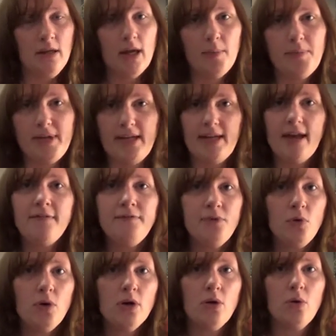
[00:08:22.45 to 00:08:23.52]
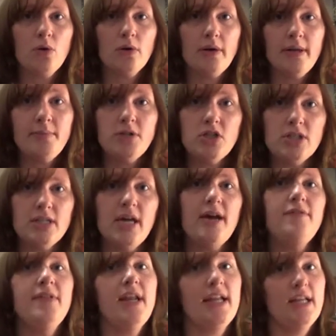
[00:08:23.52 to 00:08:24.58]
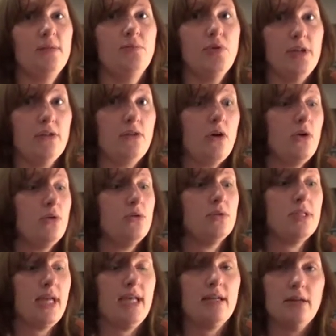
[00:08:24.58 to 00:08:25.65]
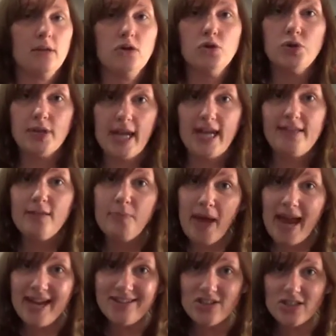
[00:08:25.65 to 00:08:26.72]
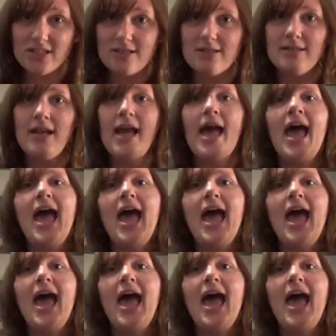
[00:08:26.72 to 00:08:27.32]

a PDF for or images of, then I can print those and create the pages